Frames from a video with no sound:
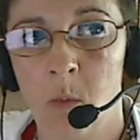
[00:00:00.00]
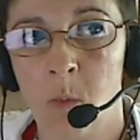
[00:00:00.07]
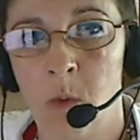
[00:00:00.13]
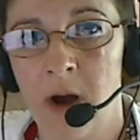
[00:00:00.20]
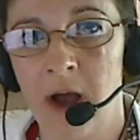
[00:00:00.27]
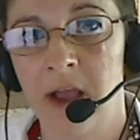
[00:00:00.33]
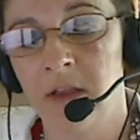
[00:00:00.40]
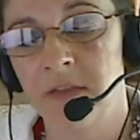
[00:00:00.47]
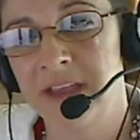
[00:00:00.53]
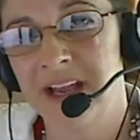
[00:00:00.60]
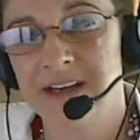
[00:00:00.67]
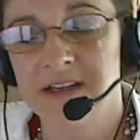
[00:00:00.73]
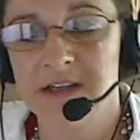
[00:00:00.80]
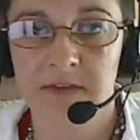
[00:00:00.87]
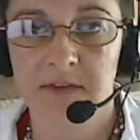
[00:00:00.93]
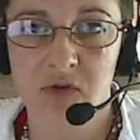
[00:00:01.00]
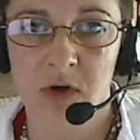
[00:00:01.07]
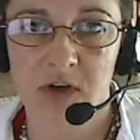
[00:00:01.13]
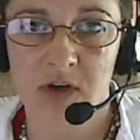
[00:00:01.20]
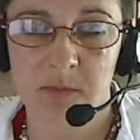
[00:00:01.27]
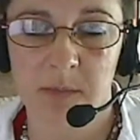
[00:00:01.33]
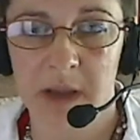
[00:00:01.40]
while the idea of the
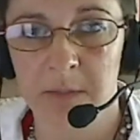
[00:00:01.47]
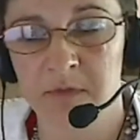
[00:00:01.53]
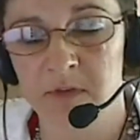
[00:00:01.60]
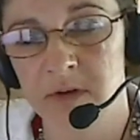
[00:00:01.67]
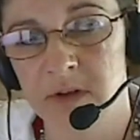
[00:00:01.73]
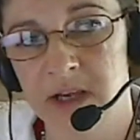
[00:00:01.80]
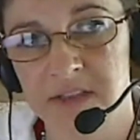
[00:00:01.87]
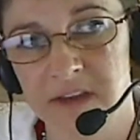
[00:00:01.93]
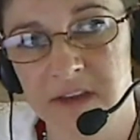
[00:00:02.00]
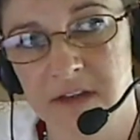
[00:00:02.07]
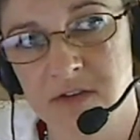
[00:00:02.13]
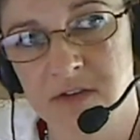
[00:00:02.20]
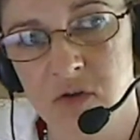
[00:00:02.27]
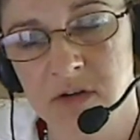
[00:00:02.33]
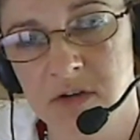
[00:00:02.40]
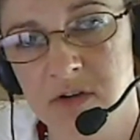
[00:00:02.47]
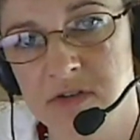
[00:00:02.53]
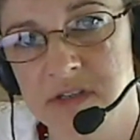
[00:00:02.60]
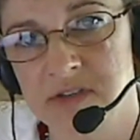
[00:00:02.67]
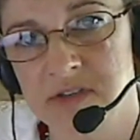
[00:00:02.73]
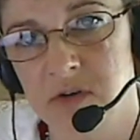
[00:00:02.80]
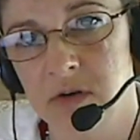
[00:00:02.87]
treasure map for like the instructors
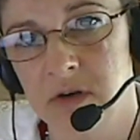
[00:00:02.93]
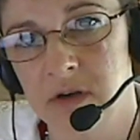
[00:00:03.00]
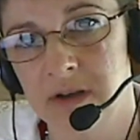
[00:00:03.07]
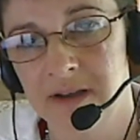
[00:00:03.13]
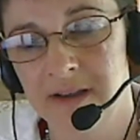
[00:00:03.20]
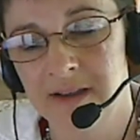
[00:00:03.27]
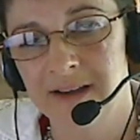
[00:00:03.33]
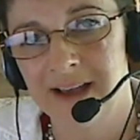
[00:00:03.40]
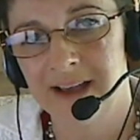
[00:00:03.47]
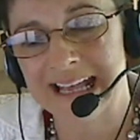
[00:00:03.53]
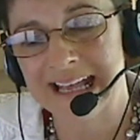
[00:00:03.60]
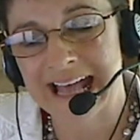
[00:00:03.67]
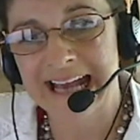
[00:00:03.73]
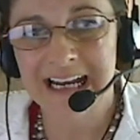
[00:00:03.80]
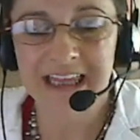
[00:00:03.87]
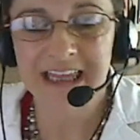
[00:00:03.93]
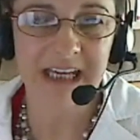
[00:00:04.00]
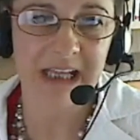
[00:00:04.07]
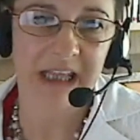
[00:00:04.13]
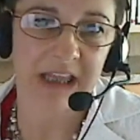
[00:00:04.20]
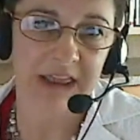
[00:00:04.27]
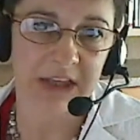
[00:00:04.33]
is good, I kind of
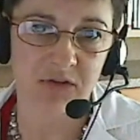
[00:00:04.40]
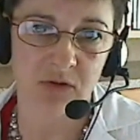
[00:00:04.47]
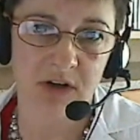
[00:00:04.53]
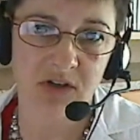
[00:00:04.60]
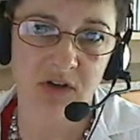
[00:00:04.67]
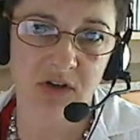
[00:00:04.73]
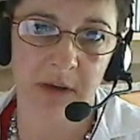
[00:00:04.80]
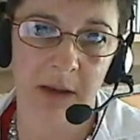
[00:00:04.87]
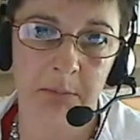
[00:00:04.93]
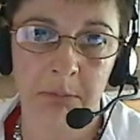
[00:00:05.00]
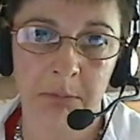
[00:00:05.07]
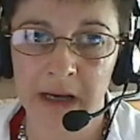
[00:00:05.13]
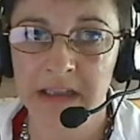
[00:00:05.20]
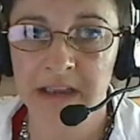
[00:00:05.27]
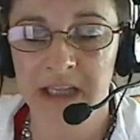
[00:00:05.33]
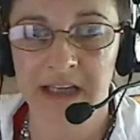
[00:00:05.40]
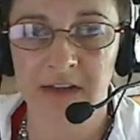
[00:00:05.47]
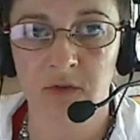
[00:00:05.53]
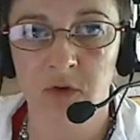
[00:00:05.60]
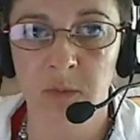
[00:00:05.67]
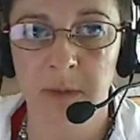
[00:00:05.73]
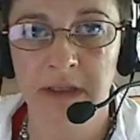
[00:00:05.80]
think that the treasure map might
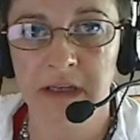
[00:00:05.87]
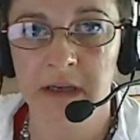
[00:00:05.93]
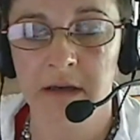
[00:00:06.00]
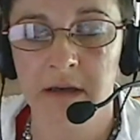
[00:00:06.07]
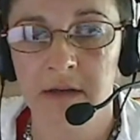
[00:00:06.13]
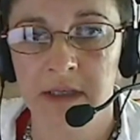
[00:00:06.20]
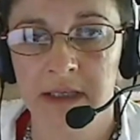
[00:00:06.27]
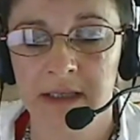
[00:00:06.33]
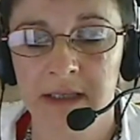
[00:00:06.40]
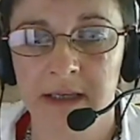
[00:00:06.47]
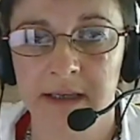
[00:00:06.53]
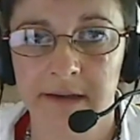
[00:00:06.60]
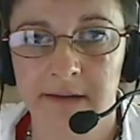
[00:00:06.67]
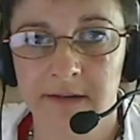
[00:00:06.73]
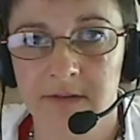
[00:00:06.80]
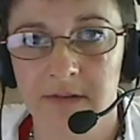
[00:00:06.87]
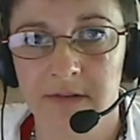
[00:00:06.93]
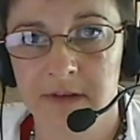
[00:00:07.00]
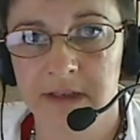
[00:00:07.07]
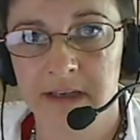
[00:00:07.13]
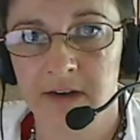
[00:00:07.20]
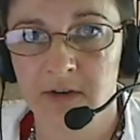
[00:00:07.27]
let too many, you know,
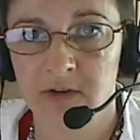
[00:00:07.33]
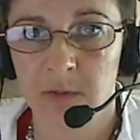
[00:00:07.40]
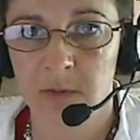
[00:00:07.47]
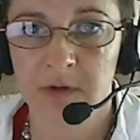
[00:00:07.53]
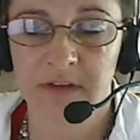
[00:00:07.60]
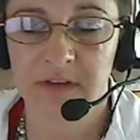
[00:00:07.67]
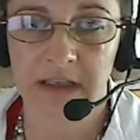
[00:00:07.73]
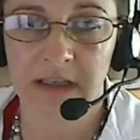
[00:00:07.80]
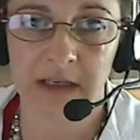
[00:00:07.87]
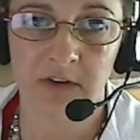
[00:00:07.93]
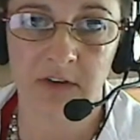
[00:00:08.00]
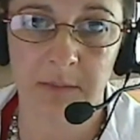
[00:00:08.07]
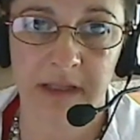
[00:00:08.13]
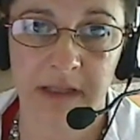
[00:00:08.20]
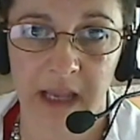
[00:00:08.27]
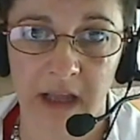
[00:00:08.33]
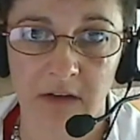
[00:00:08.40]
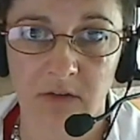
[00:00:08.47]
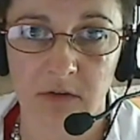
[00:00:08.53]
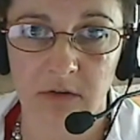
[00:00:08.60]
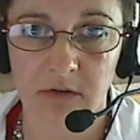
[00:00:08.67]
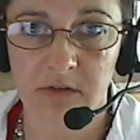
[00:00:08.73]
it's almost like giving them the
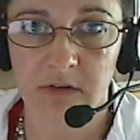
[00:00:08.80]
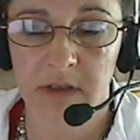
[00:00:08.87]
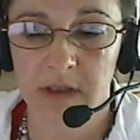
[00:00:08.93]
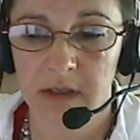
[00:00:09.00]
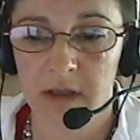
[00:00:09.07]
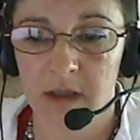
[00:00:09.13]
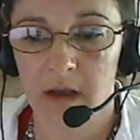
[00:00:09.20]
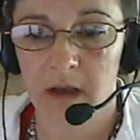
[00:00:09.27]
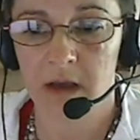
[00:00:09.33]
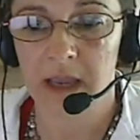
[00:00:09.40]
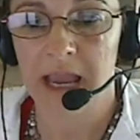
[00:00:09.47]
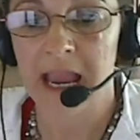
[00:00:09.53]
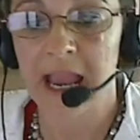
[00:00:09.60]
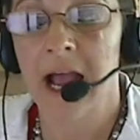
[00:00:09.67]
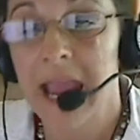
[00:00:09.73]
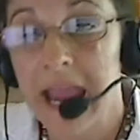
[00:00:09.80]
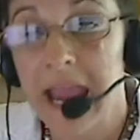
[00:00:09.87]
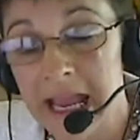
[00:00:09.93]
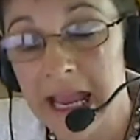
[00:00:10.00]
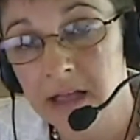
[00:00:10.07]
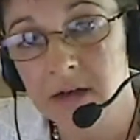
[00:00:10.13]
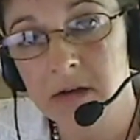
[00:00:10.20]
answers.
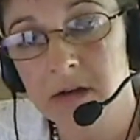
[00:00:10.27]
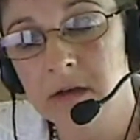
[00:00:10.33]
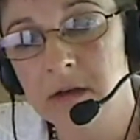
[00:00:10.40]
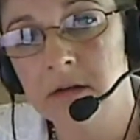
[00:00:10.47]
And